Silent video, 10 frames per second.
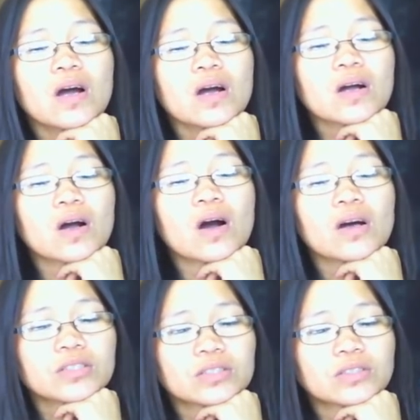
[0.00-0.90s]

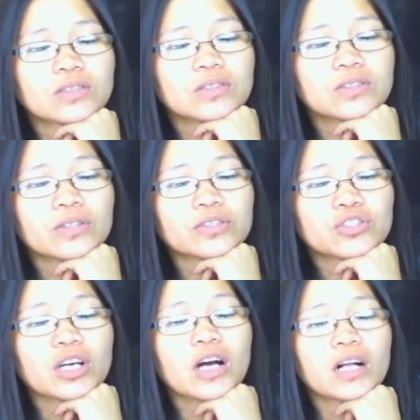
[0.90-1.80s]
Cost your
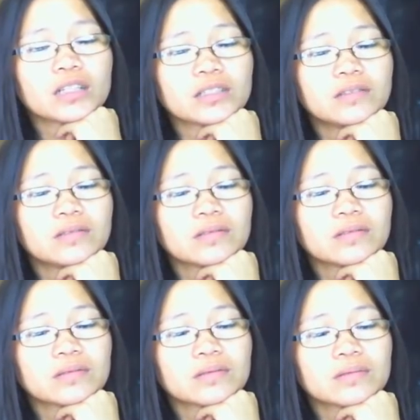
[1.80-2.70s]
child
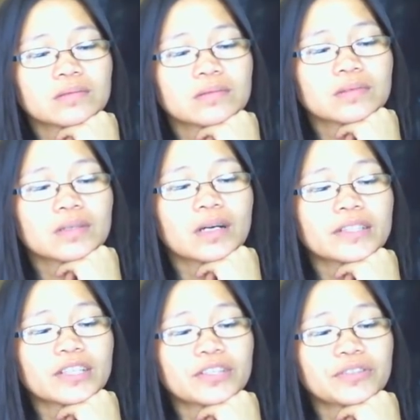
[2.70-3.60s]

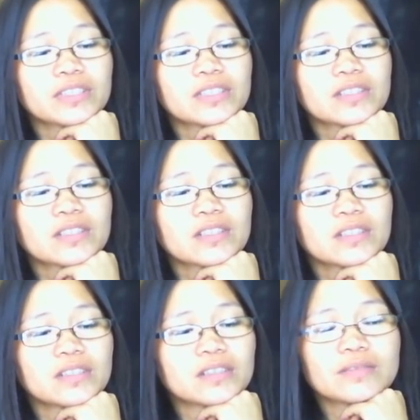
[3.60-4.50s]
Hannah Grace in school?